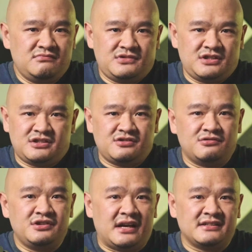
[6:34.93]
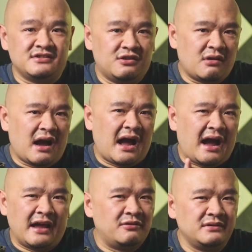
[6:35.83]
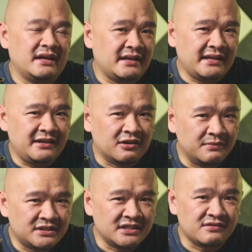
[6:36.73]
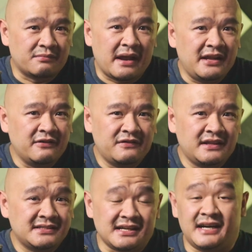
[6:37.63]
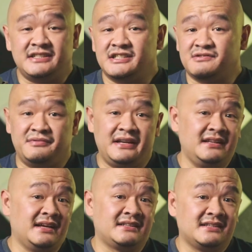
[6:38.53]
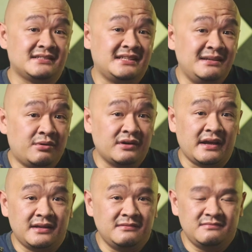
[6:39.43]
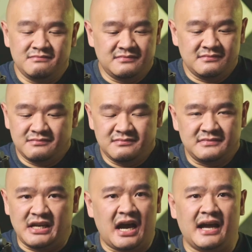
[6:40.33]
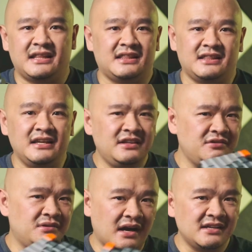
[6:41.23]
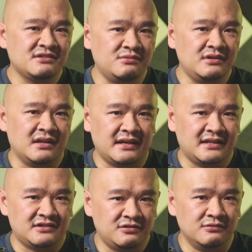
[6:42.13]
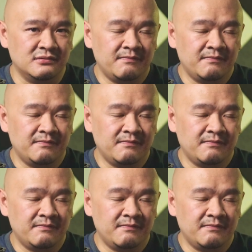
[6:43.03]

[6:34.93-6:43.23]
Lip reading: just so you guys know, I don't get any commissions from any of this. I just really like this keyboard, and yeah, I think you guys would like it too.